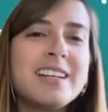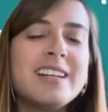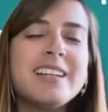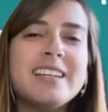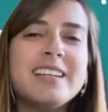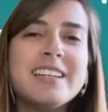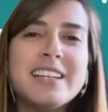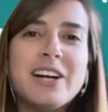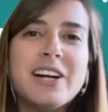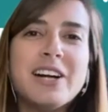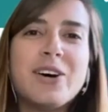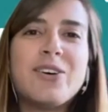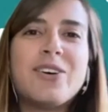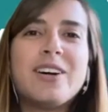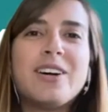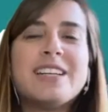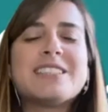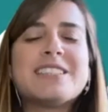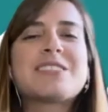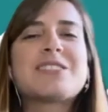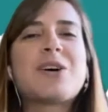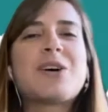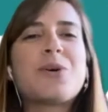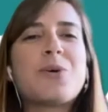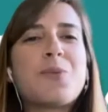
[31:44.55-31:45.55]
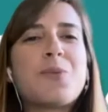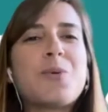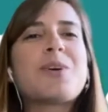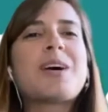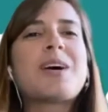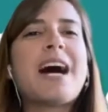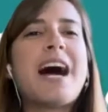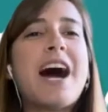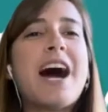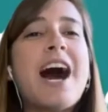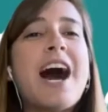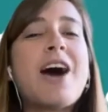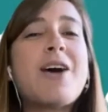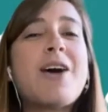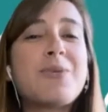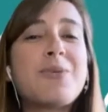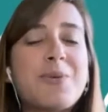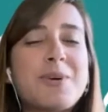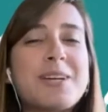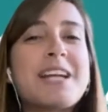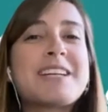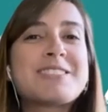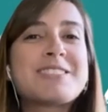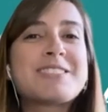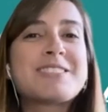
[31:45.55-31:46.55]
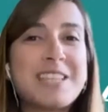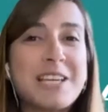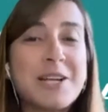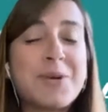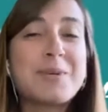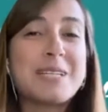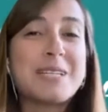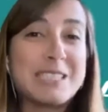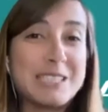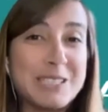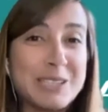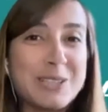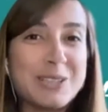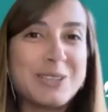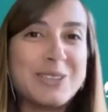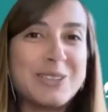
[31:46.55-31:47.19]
And so what else can we do?